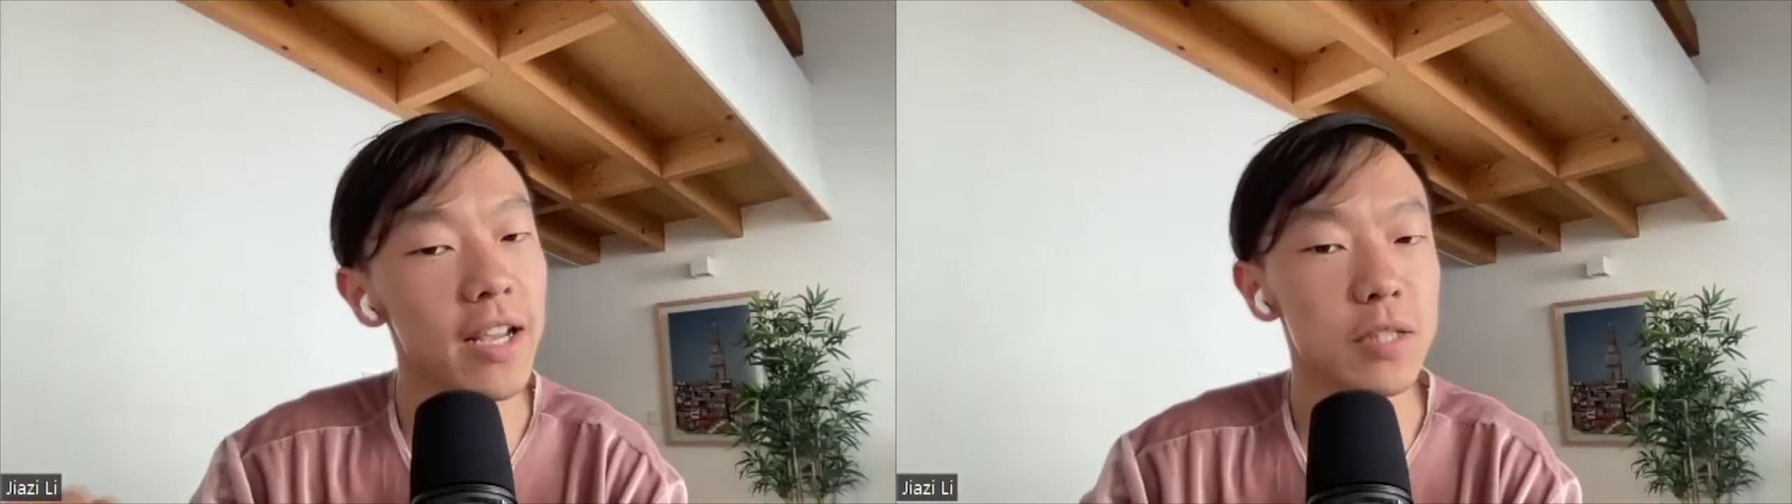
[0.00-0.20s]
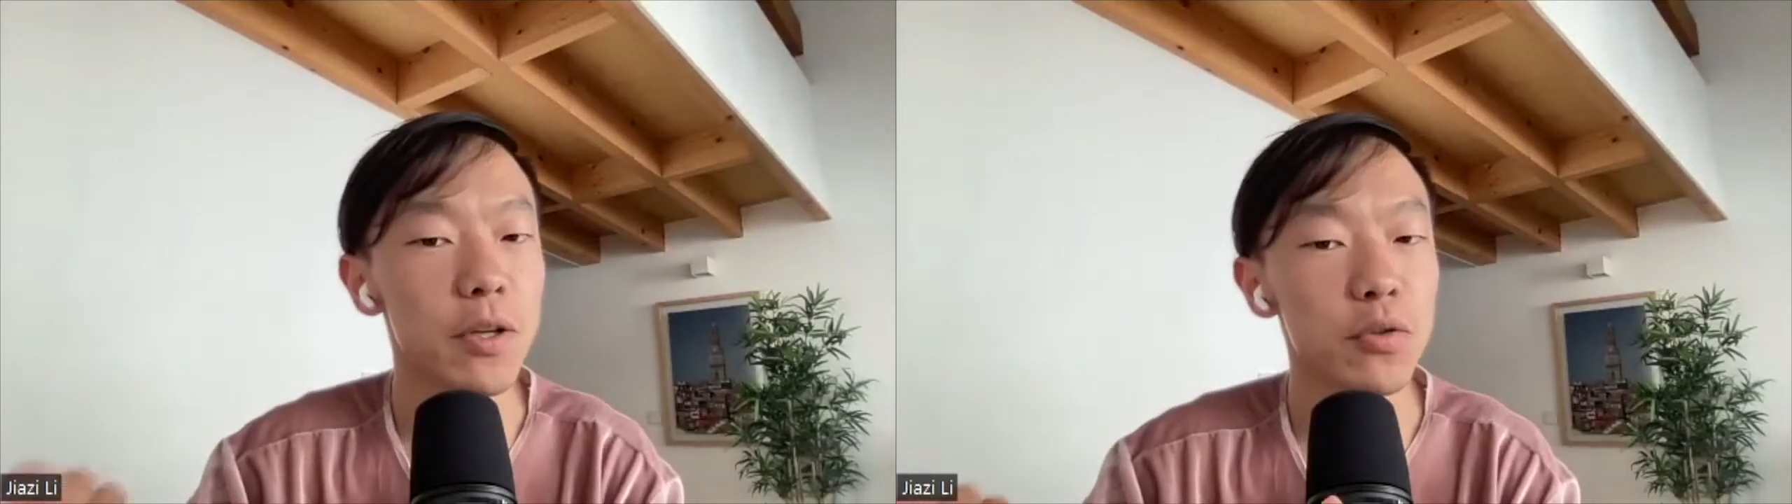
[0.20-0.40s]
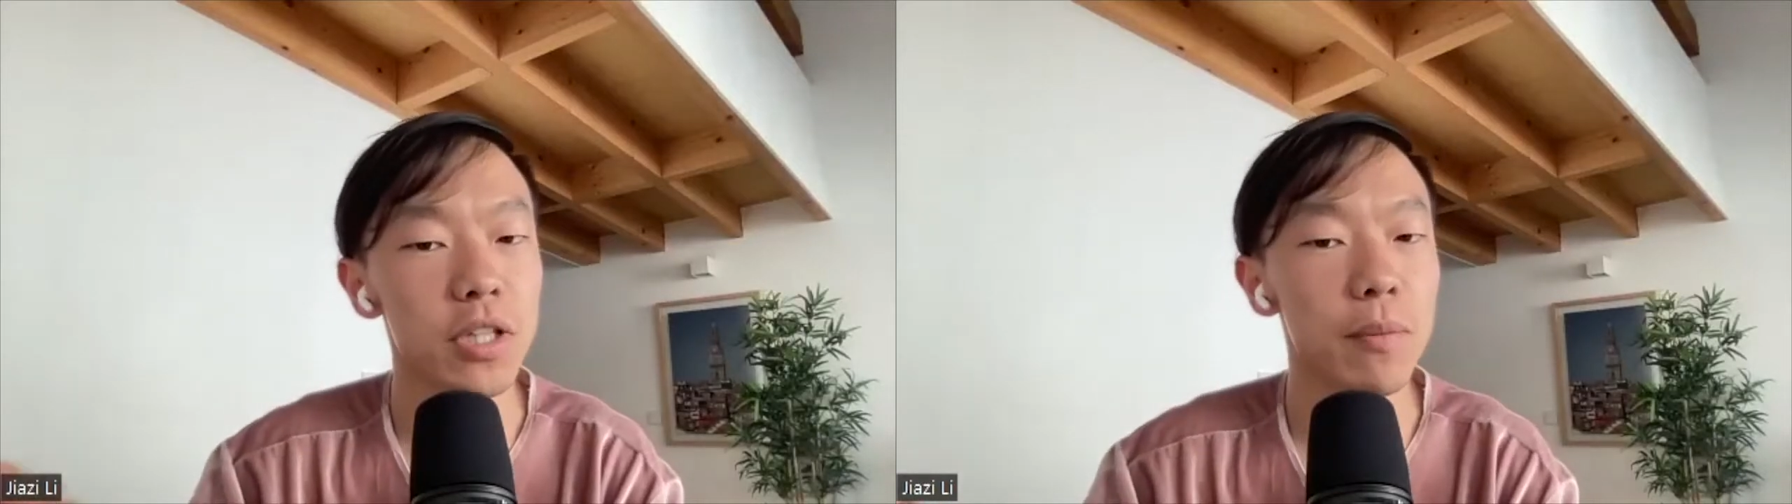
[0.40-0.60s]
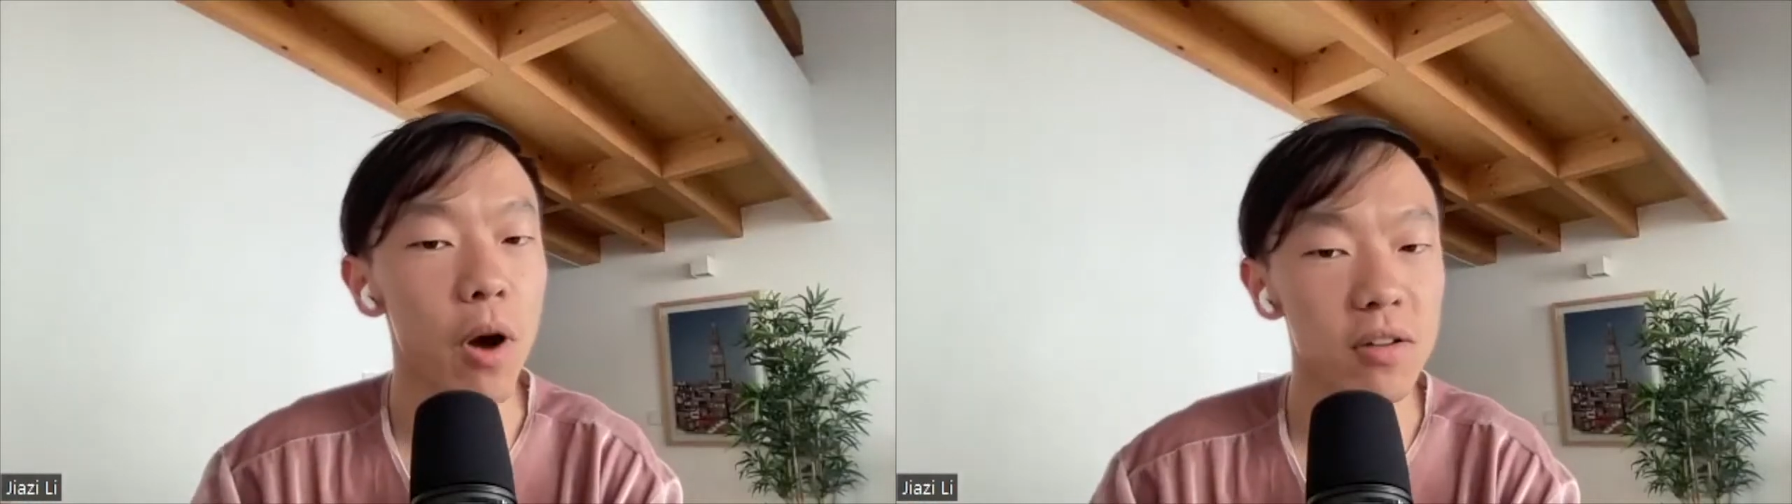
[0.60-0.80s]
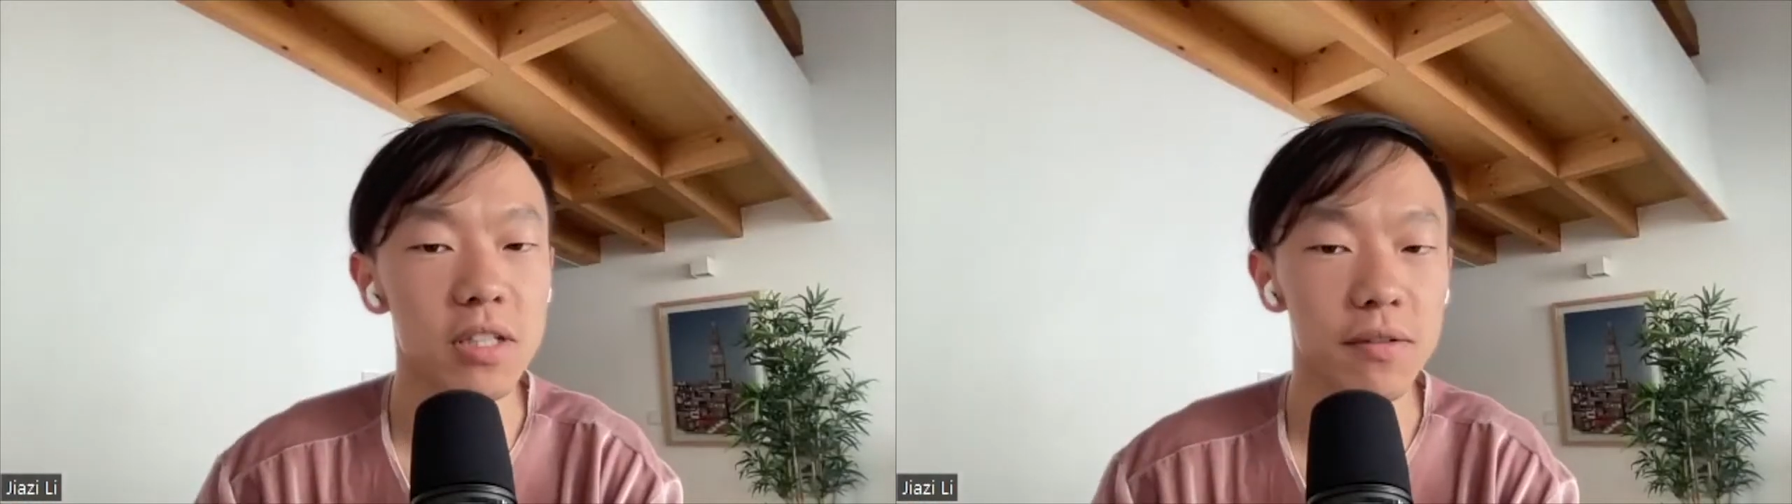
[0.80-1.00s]
especially in the
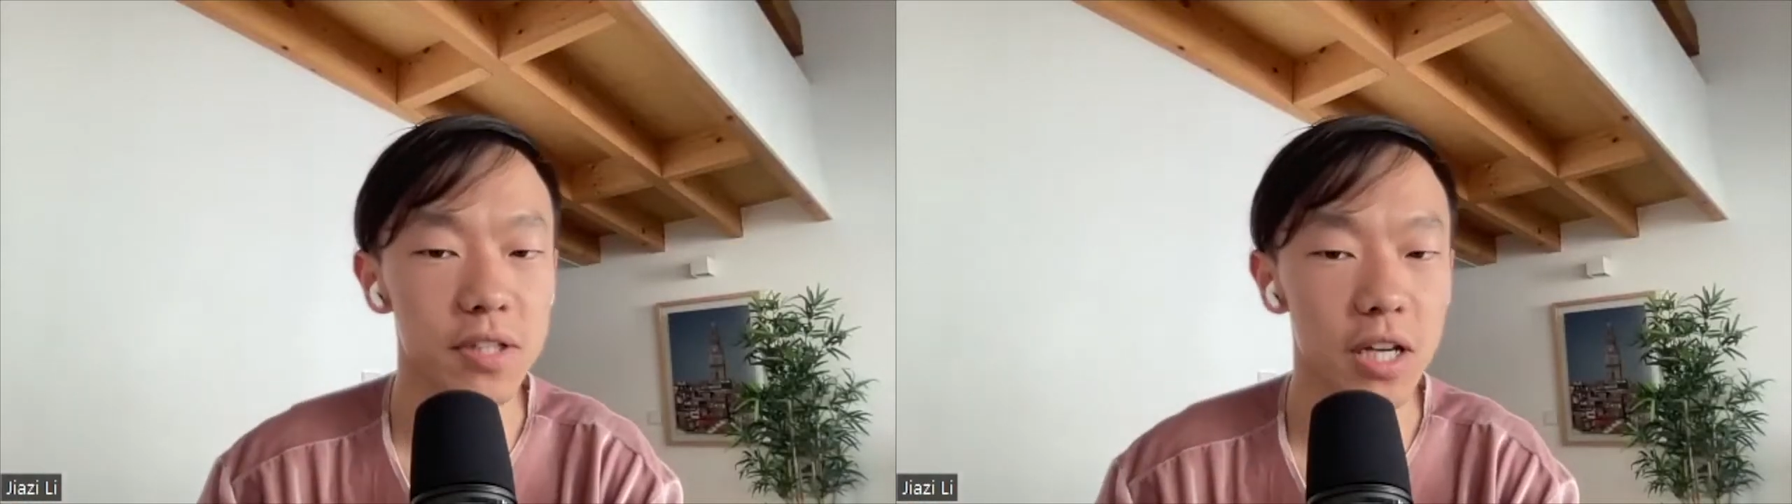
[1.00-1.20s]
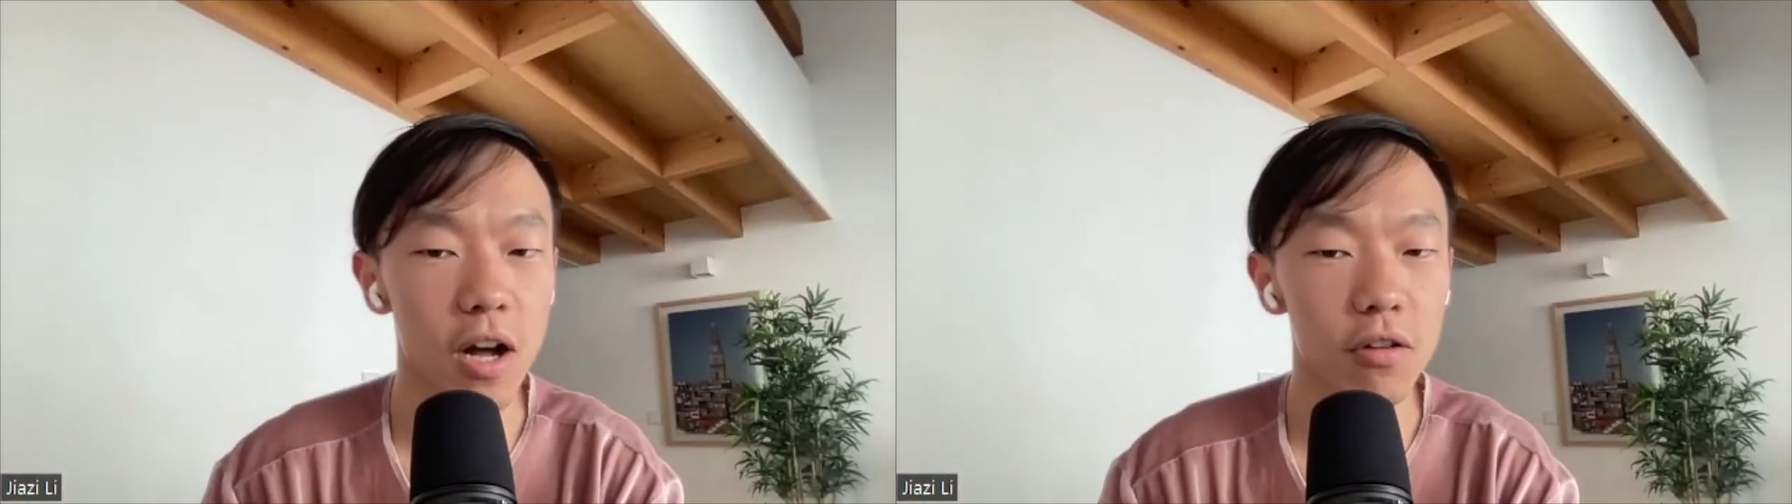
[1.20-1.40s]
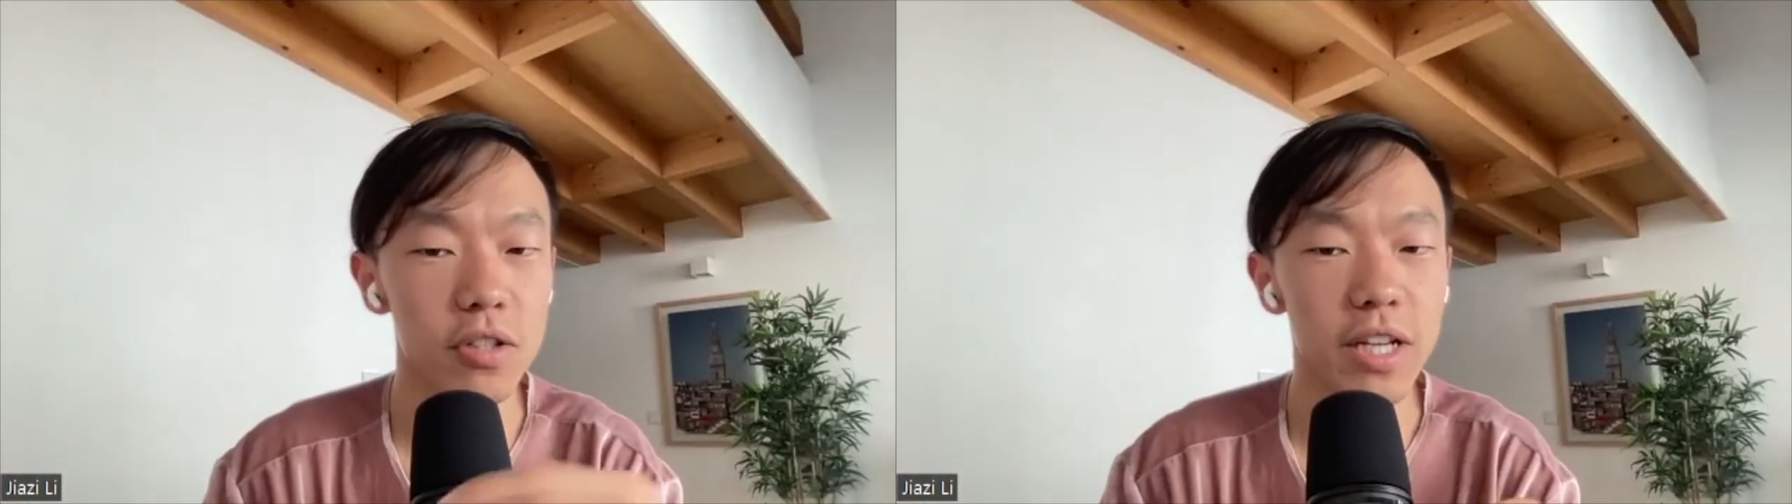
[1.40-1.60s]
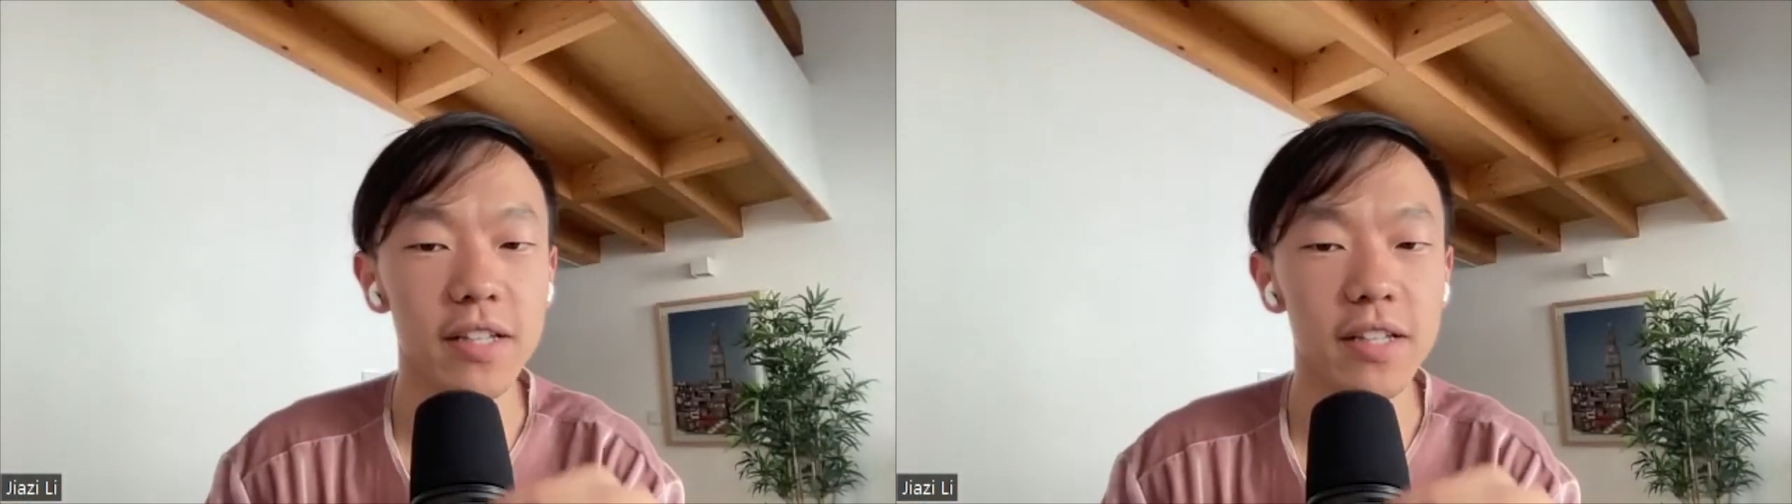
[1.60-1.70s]
positive psychology,